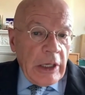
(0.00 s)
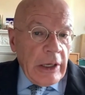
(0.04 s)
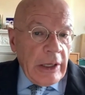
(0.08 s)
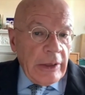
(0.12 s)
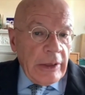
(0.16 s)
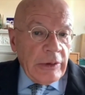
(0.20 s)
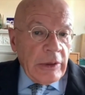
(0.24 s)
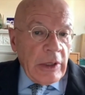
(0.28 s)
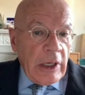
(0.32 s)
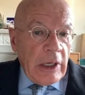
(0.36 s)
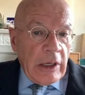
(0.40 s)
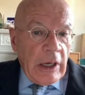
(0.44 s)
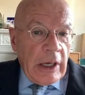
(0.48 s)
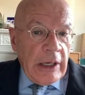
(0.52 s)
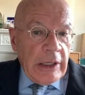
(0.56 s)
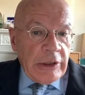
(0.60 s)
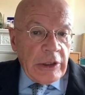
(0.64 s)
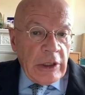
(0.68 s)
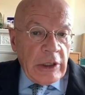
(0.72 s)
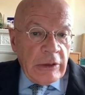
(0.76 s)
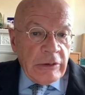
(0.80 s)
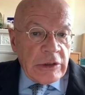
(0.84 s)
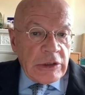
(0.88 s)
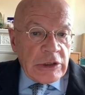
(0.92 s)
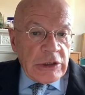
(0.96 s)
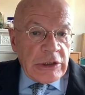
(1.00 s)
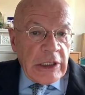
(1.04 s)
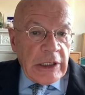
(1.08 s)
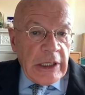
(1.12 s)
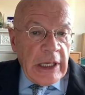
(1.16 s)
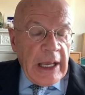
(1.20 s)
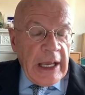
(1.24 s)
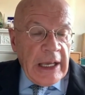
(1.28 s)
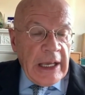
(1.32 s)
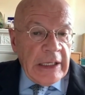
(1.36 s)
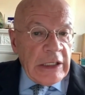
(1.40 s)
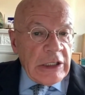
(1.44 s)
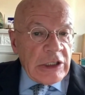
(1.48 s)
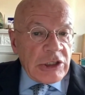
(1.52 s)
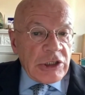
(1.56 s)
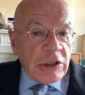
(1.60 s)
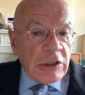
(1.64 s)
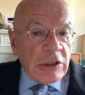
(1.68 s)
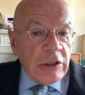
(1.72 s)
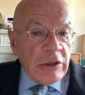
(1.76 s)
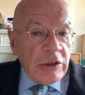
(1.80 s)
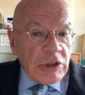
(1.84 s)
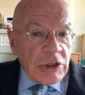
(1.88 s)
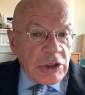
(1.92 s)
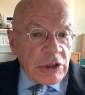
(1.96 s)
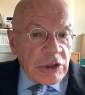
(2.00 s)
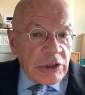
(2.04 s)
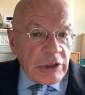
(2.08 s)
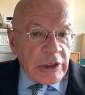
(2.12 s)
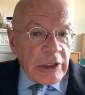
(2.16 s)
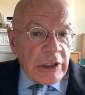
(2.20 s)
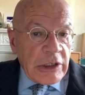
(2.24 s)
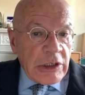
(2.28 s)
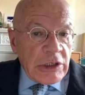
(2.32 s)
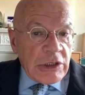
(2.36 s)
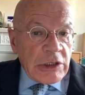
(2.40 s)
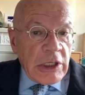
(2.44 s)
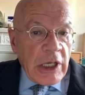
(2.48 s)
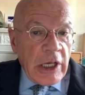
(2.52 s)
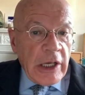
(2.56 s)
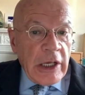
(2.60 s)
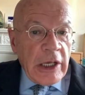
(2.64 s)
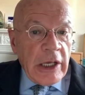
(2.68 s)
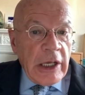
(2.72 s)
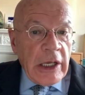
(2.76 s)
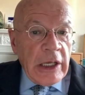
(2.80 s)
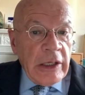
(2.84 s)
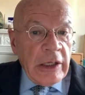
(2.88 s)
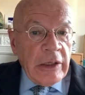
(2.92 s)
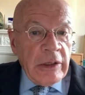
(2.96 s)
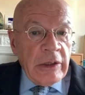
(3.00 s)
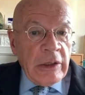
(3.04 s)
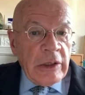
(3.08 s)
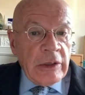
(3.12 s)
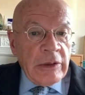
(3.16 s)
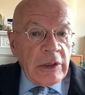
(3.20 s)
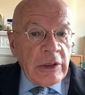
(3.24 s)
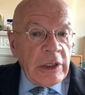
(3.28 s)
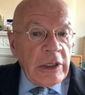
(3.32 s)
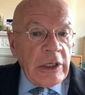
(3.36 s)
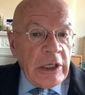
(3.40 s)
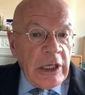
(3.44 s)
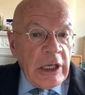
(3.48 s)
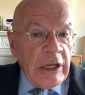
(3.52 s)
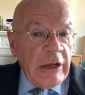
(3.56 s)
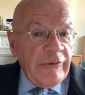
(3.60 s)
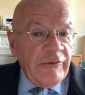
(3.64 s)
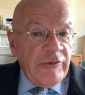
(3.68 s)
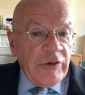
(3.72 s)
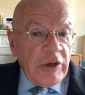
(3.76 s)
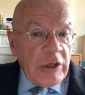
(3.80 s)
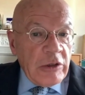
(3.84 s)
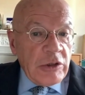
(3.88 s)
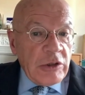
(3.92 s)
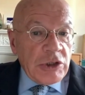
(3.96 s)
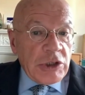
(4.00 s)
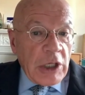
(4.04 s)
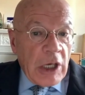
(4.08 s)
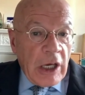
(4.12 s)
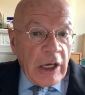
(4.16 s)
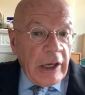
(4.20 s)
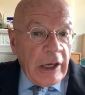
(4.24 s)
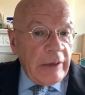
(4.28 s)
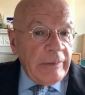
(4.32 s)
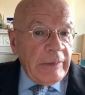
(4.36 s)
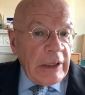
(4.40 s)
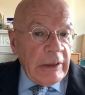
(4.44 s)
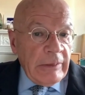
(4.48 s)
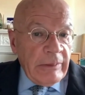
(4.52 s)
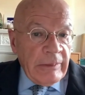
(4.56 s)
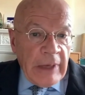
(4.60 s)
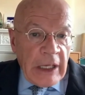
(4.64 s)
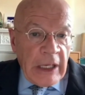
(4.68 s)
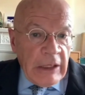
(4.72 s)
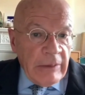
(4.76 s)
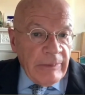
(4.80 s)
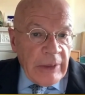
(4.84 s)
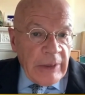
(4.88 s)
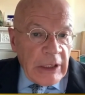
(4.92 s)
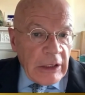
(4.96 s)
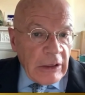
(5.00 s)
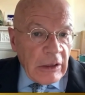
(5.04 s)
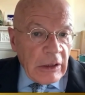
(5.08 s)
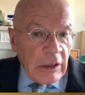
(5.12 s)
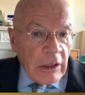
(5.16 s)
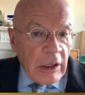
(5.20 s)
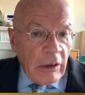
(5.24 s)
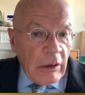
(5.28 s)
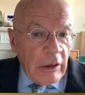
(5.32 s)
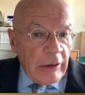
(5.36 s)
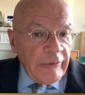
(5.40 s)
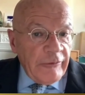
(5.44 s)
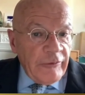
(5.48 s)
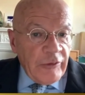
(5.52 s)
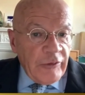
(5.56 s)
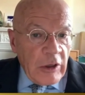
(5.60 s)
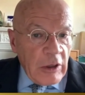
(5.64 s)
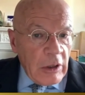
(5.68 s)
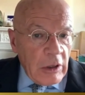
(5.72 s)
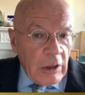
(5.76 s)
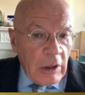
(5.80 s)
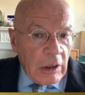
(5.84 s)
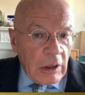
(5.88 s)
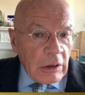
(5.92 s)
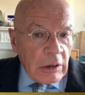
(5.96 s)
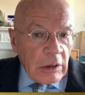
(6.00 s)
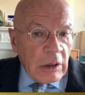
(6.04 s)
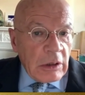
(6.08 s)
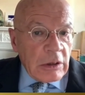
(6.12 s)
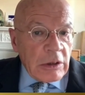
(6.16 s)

and I don't see any solution to this in the near future. I mean, maybe it'll go on for a long,